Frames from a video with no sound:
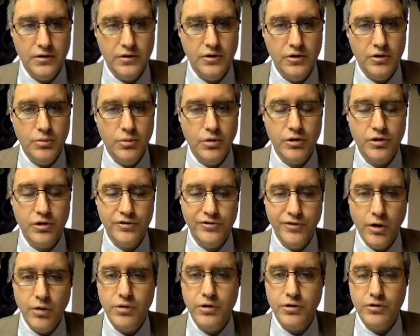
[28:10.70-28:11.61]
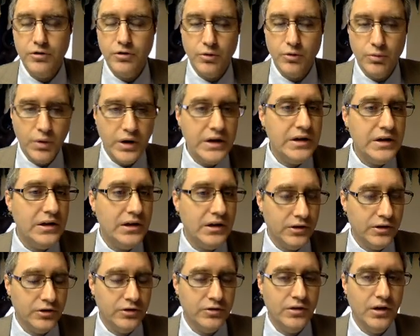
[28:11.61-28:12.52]
when we're devoted to the reading and
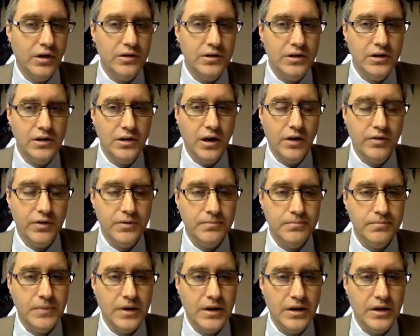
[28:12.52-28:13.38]
the studying of it,